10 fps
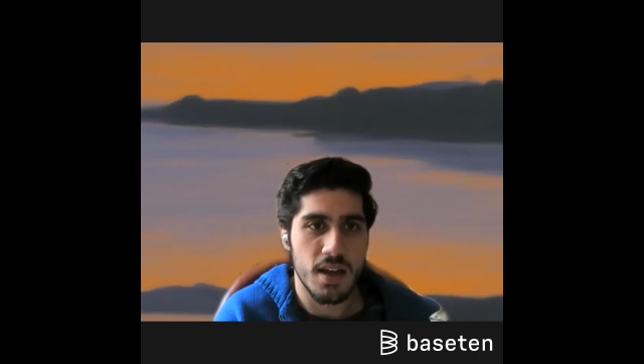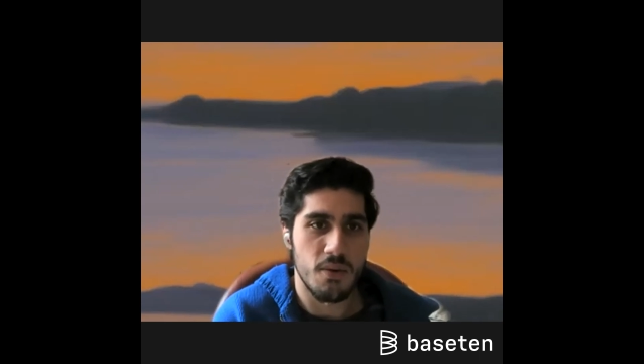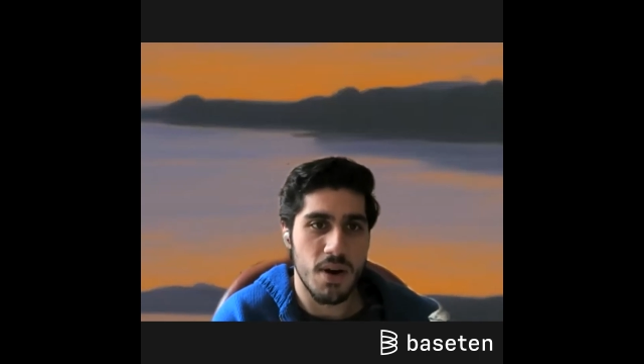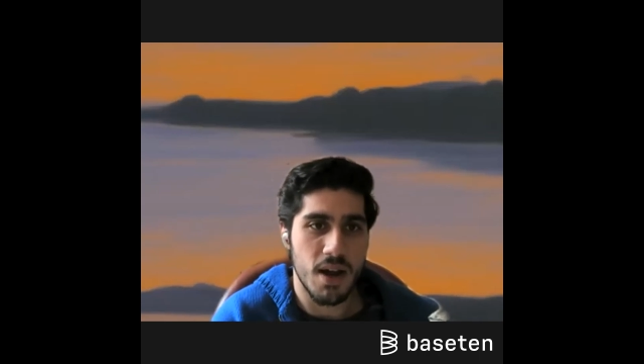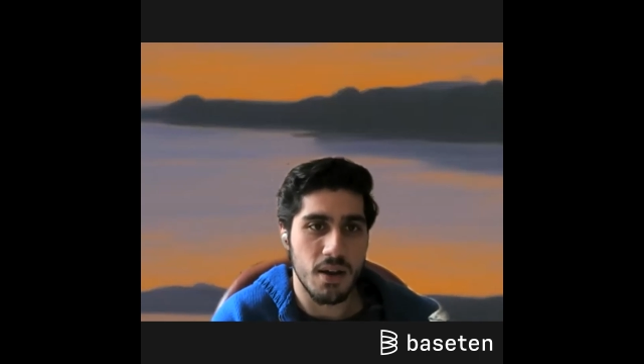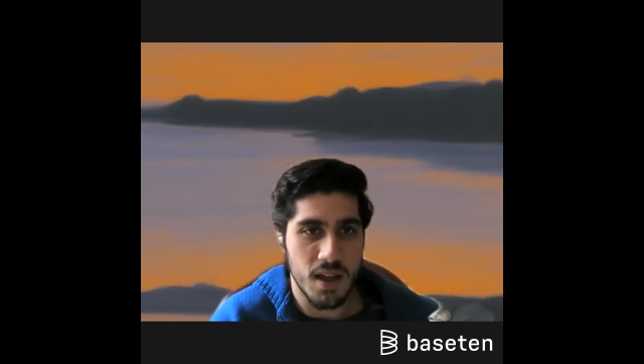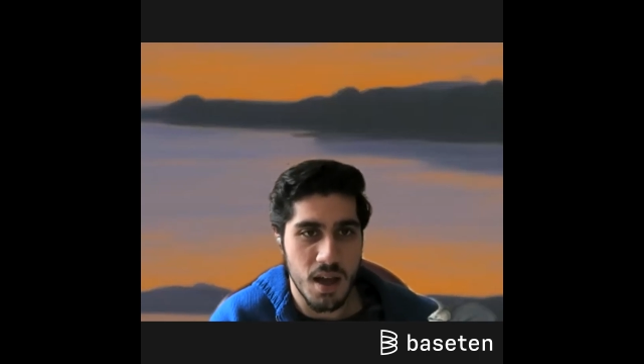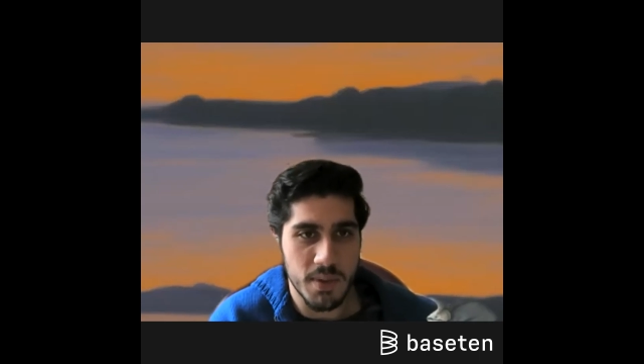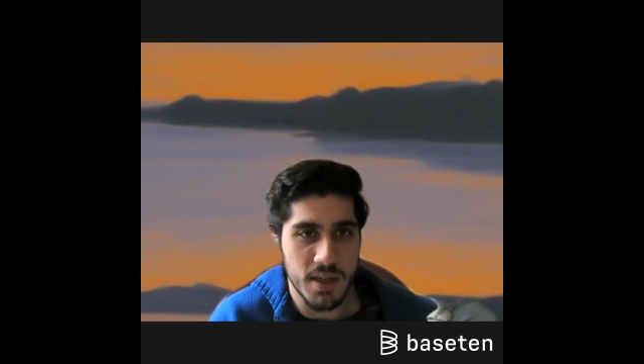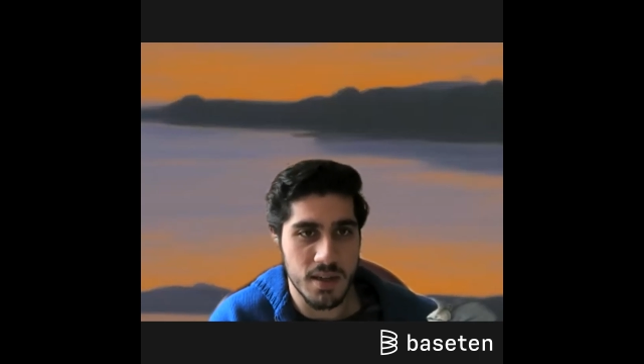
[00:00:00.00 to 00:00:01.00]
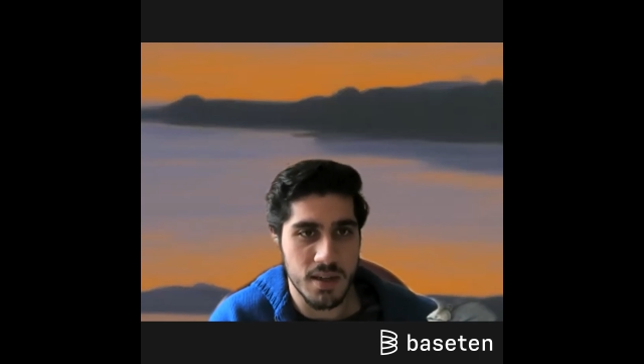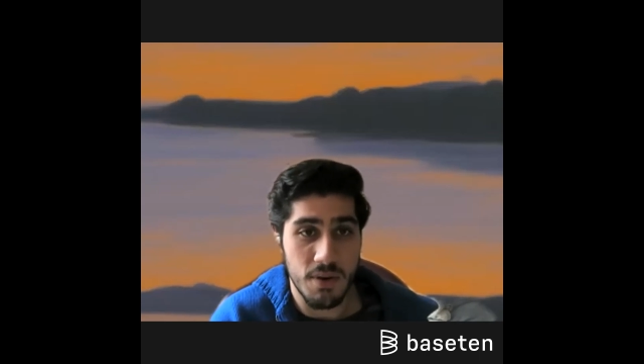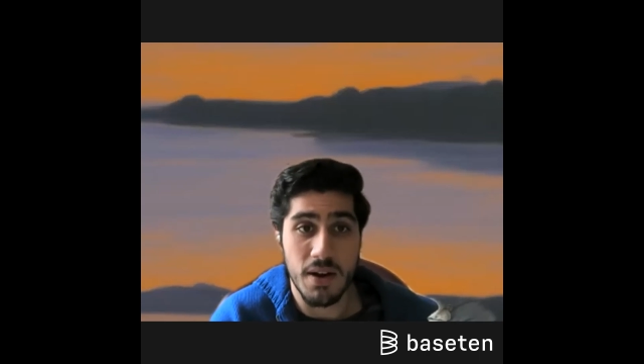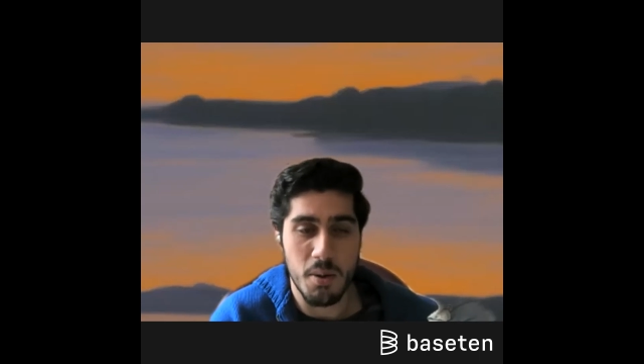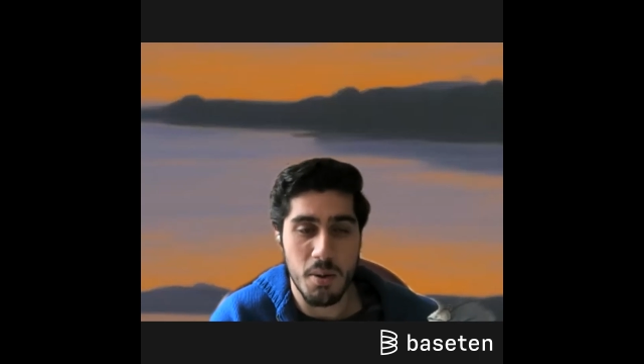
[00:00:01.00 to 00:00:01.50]
around Llama,
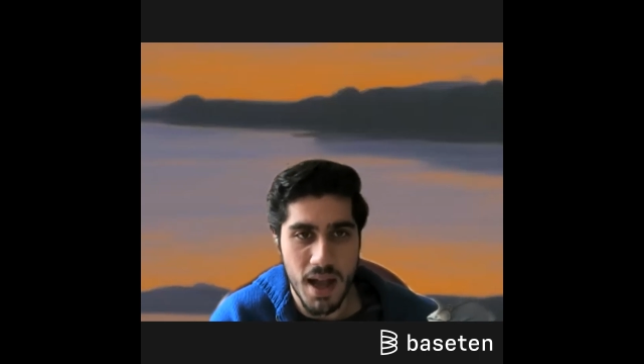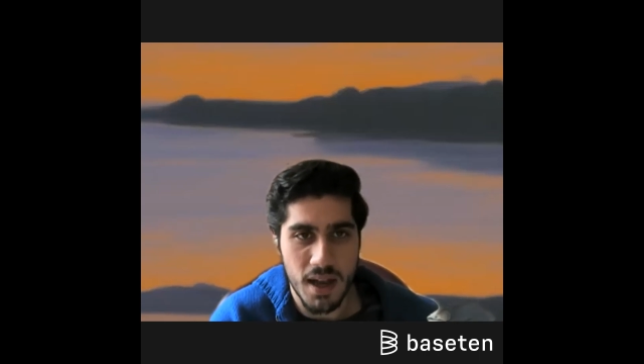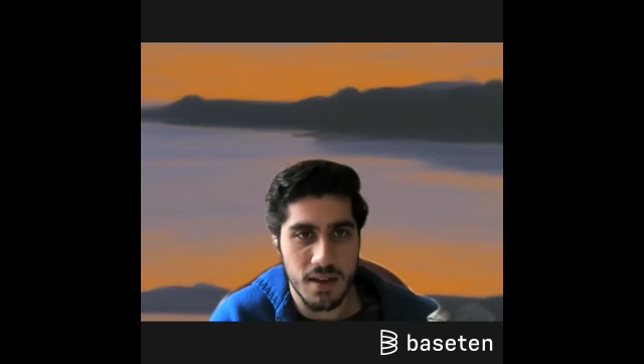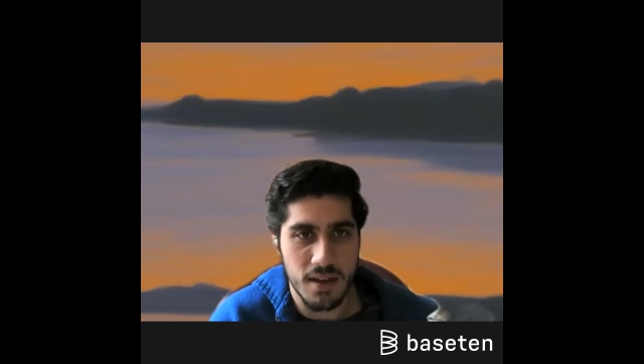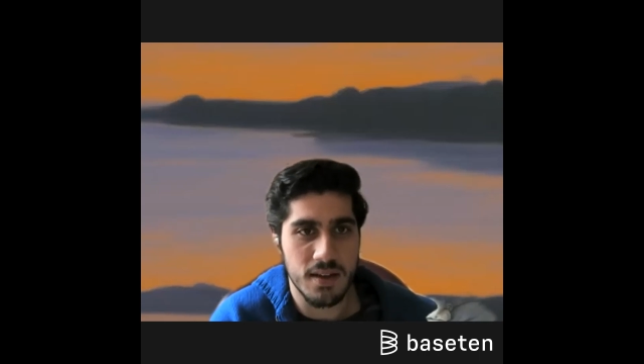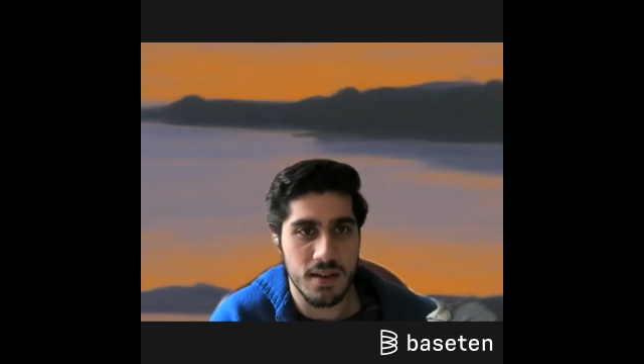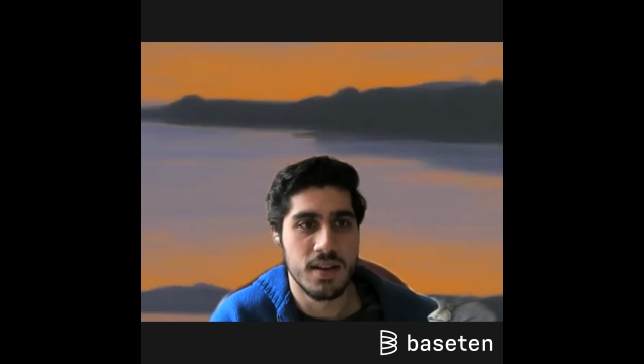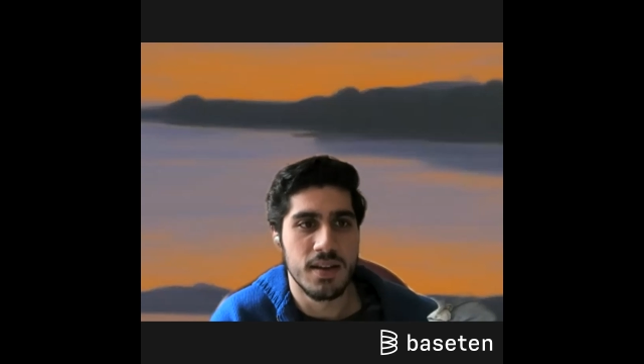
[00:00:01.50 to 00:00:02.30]
around Alpaca.